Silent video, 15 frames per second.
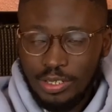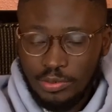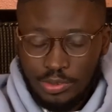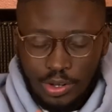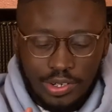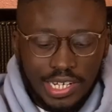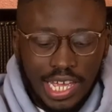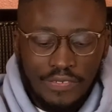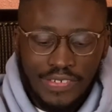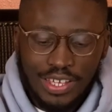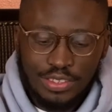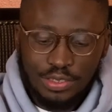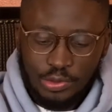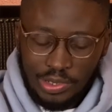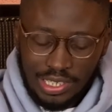We only have
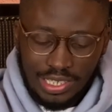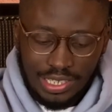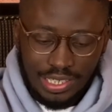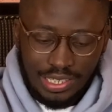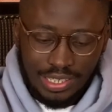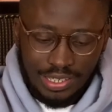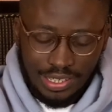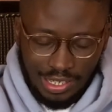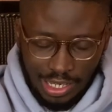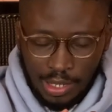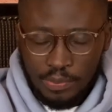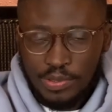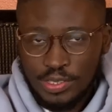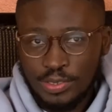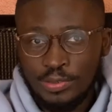like three
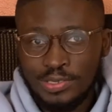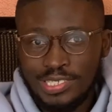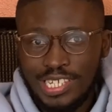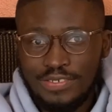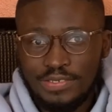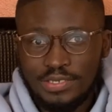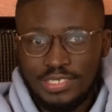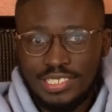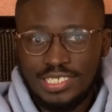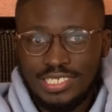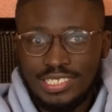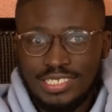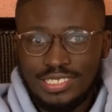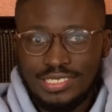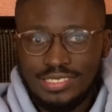episodes left of this
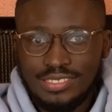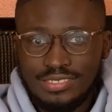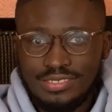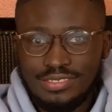season.